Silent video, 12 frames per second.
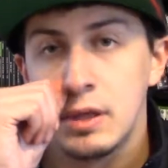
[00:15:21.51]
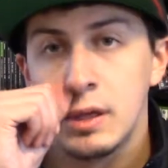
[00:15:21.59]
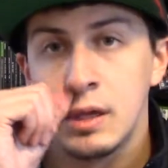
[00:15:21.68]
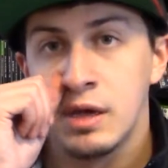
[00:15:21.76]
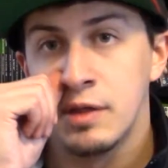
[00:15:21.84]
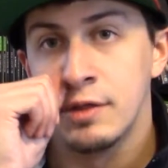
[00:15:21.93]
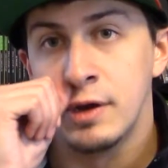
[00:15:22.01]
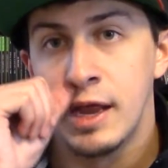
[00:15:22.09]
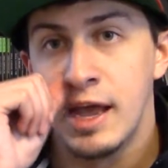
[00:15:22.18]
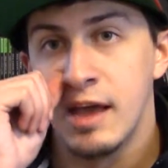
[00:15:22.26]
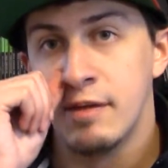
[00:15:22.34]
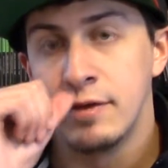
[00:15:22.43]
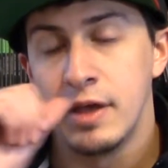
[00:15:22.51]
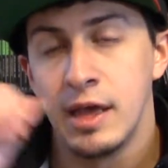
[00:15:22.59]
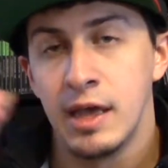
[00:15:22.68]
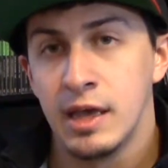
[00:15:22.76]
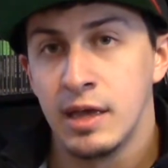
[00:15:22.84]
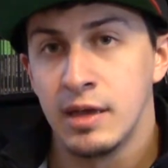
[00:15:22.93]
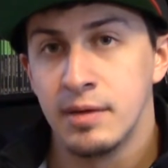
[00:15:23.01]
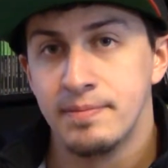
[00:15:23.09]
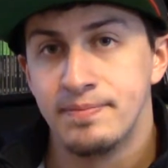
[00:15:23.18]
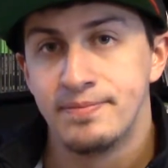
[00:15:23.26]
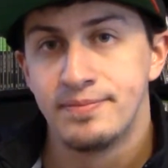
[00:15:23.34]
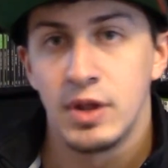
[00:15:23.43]
They have a
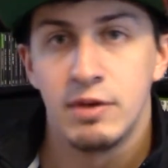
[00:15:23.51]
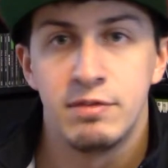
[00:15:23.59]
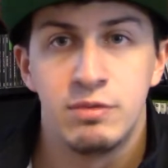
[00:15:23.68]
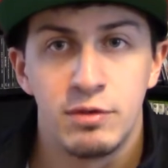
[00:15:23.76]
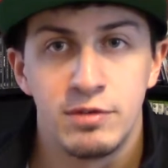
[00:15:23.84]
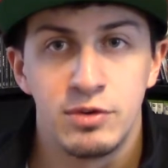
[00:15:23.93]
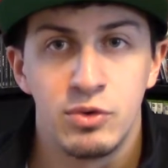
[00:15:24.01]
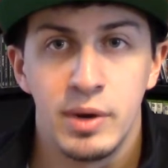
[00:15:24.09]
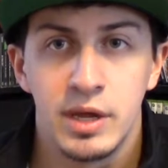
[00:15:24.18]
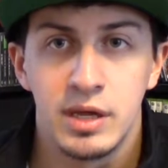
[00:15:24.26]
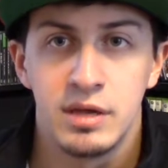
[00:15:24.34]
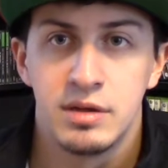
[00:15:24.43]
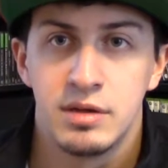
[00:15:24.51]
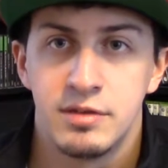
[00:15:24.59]
4 for 20,